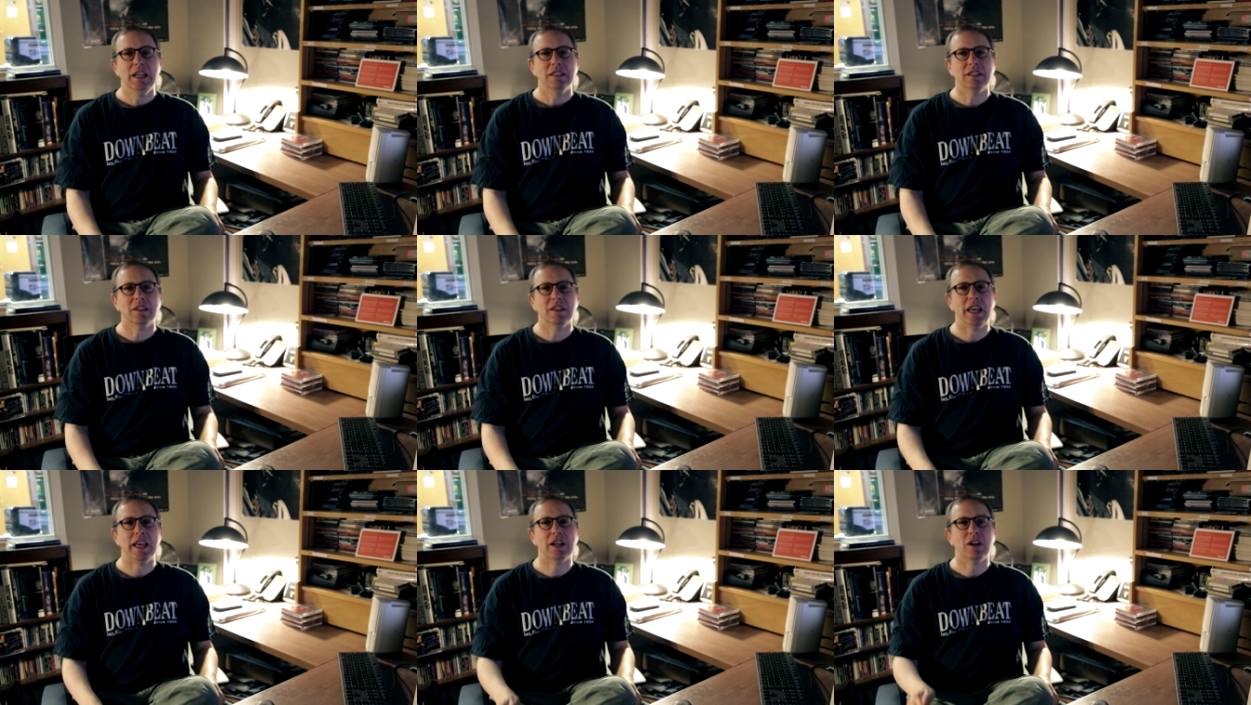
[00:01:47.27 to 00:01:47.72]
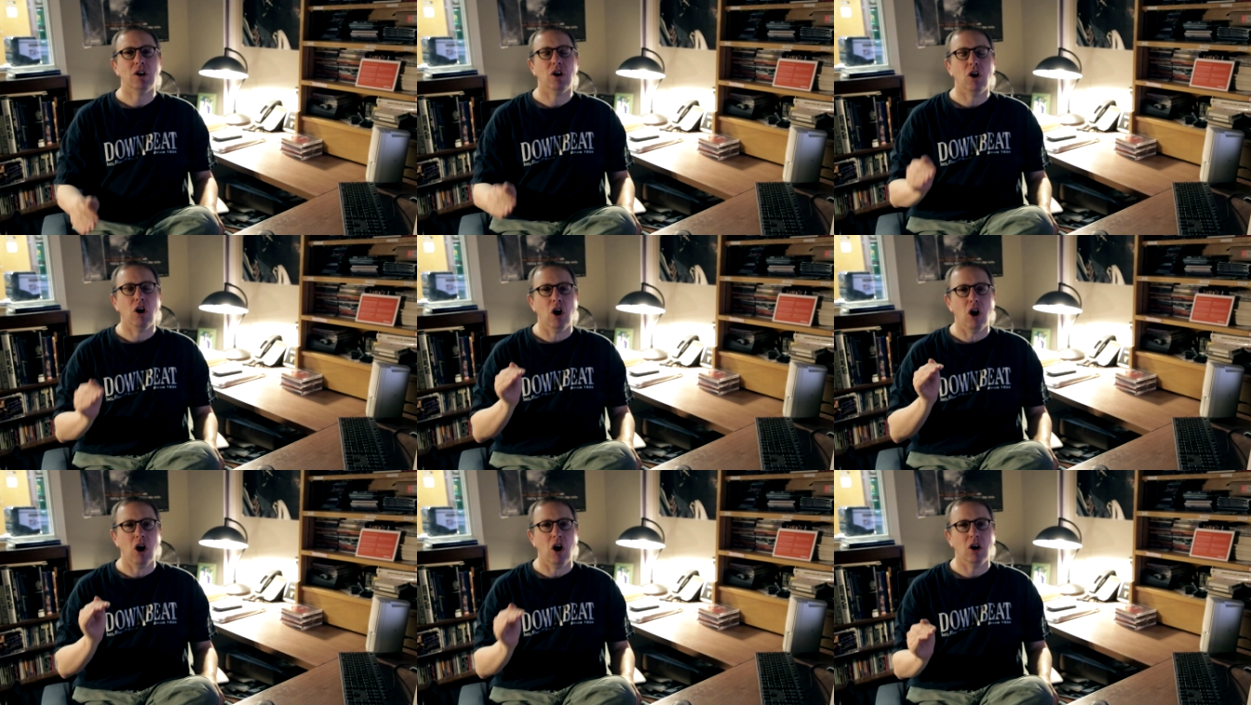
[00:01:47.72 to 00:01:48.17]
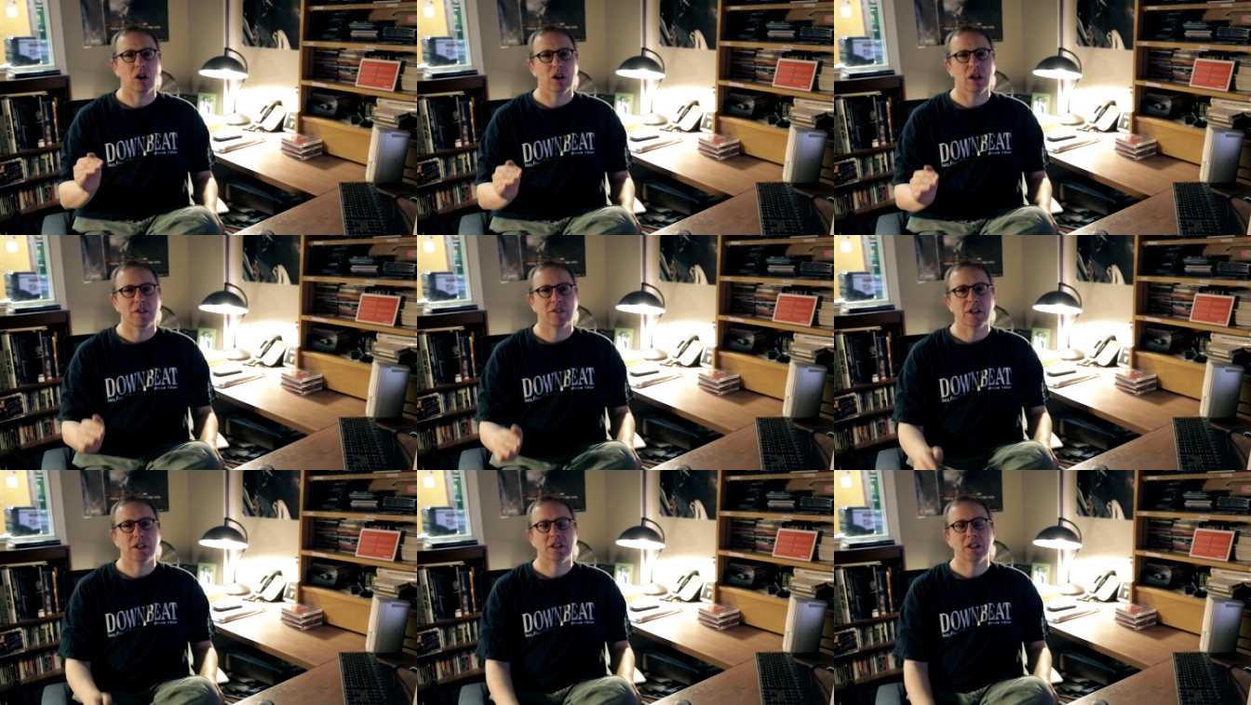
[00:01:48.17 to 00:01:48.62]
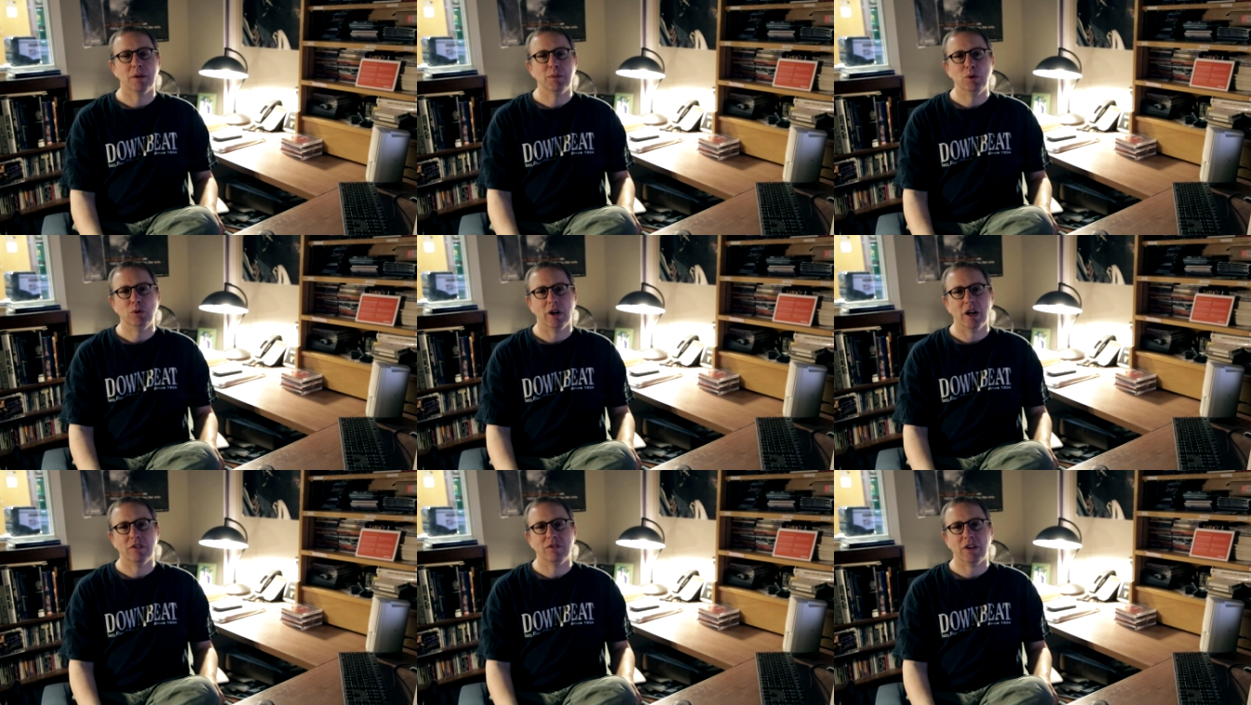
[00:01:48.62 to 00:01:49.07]
to thank all of our
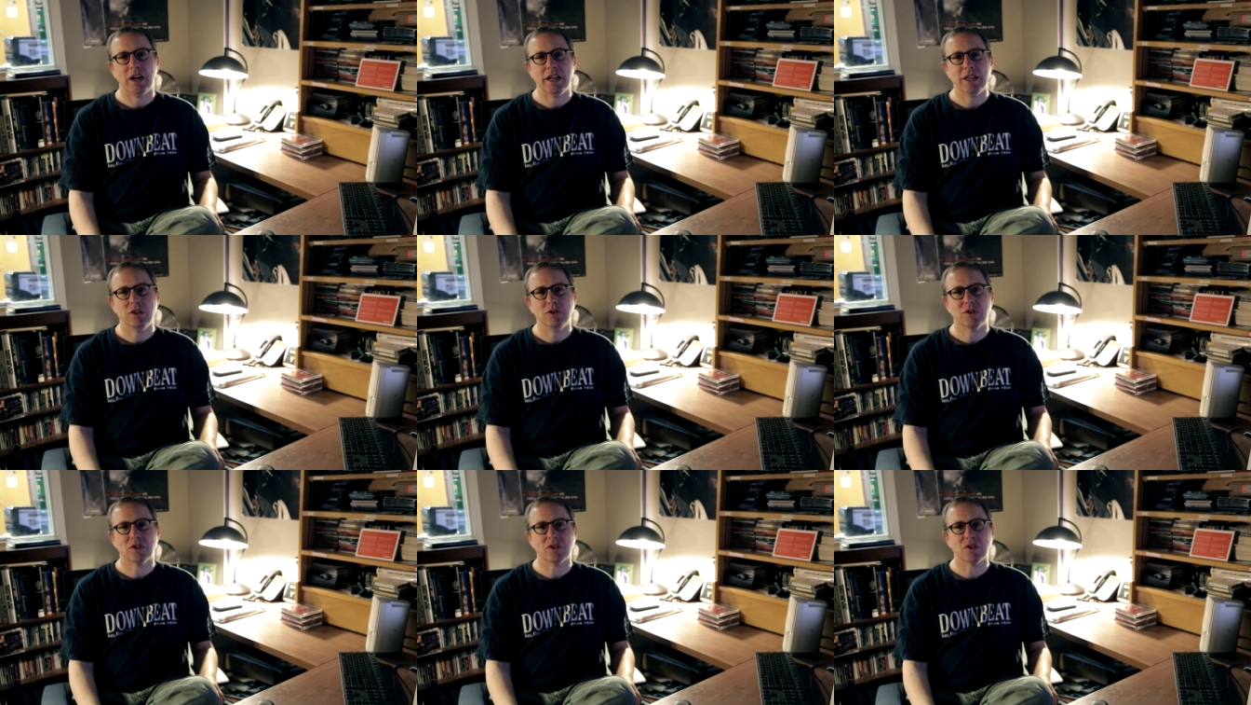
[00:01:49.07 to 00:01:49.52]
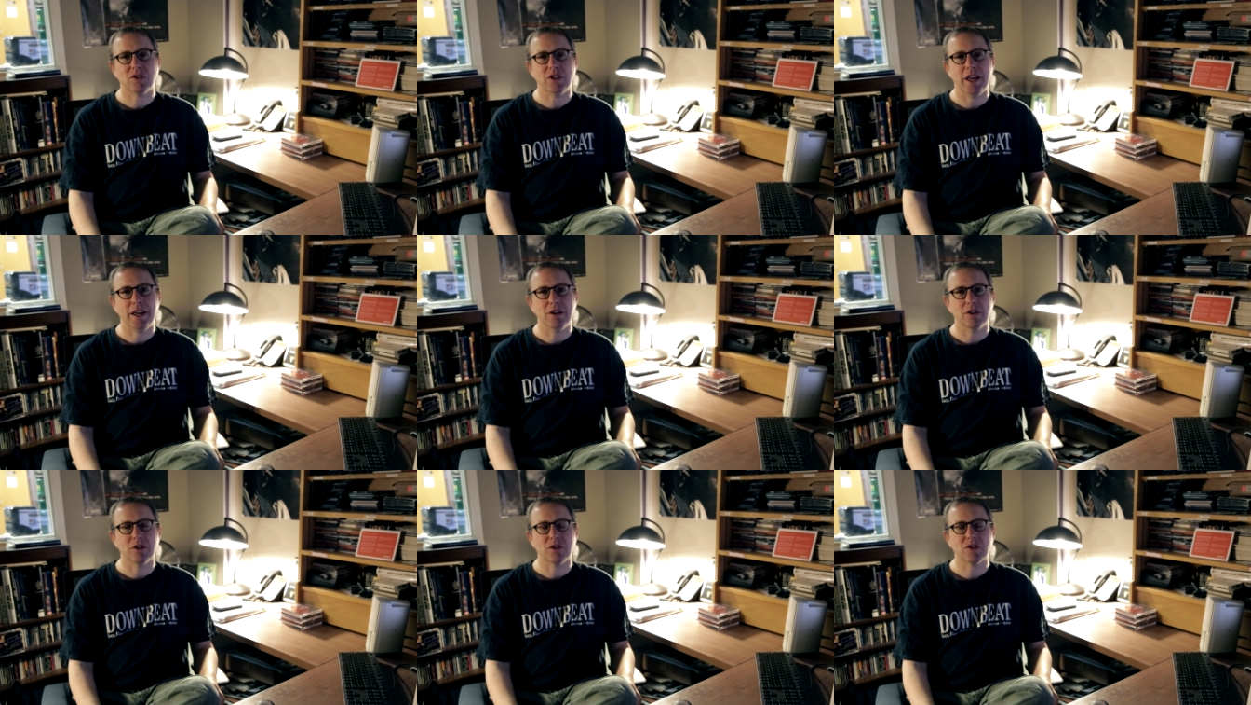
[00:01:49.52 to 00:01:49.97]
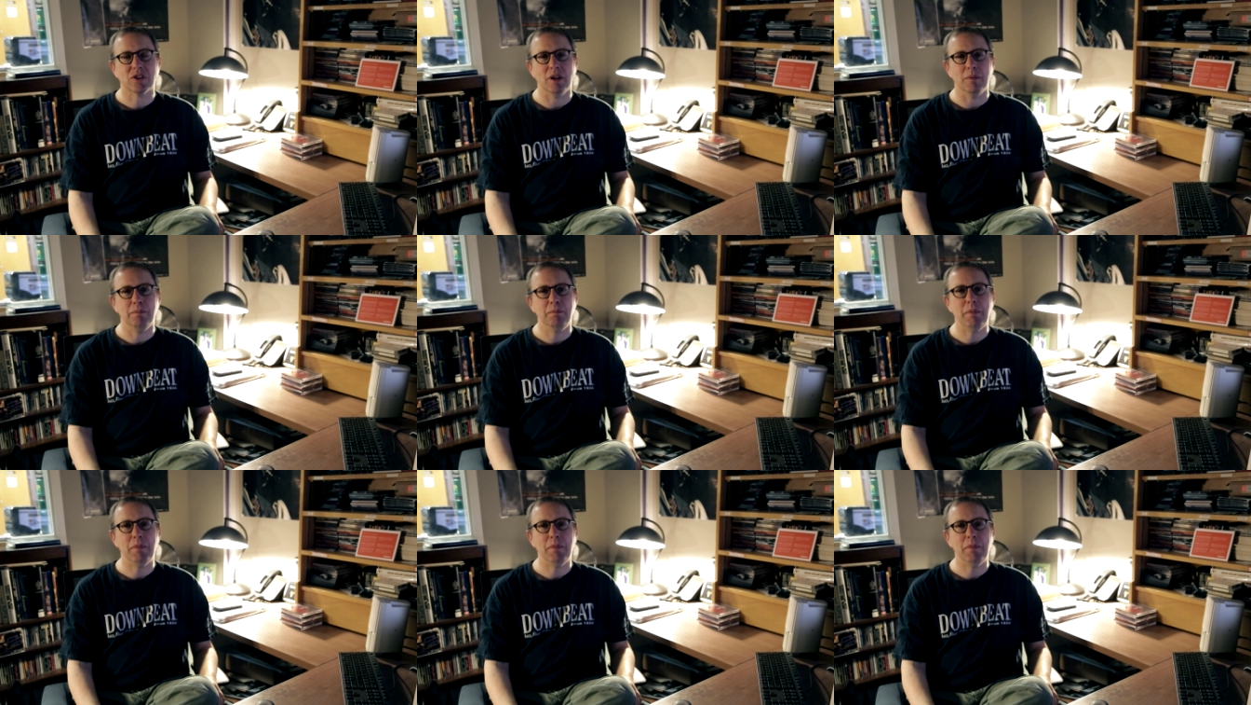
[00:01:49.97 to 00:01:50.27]
WFIU sustainers that